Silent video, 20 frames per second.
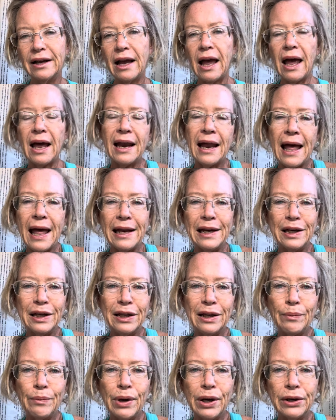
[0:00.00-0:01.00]
and add in
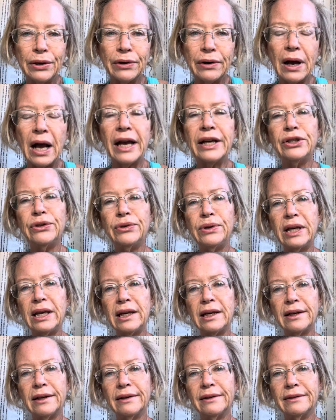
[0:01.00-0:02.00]
the butter. I do
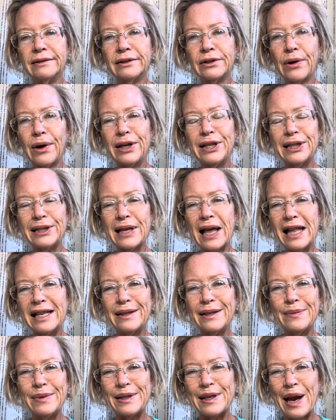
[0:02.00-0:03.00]
ghee, so I just had
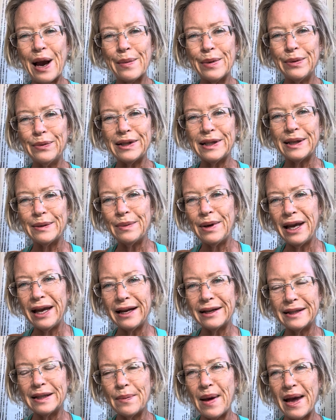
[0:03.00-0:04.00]
some salmon with some ghee.
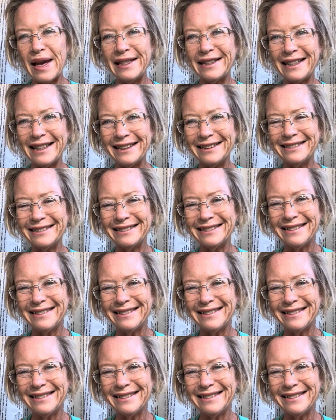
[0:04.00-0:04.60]
It's amazing.